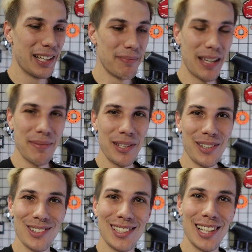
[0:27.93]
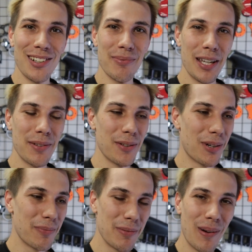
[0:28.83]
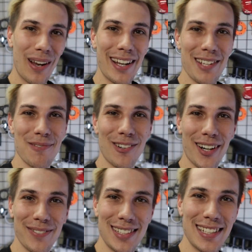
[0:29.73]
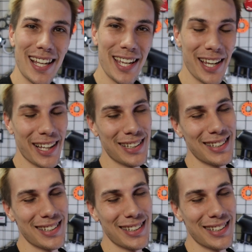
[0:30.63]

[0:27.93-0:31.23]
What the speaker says: Maybe it'll sell, maybe it won't be mine anymore after today.